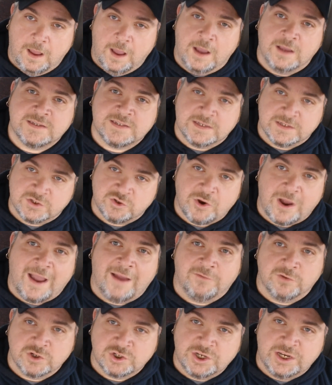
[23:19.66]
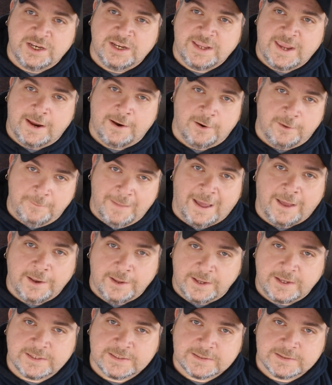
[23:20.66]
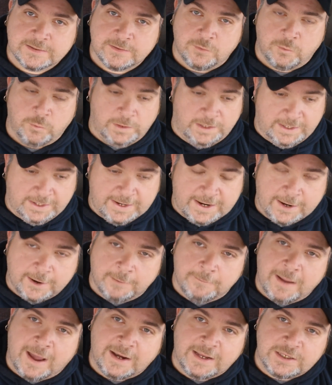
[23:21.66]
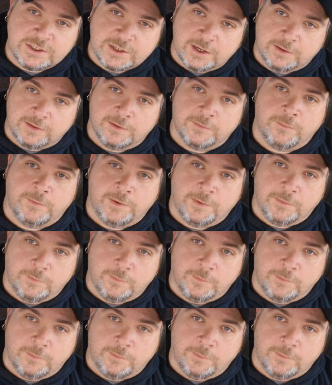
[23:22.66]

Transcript: Us as drivers need to care about us. We need to care about each other.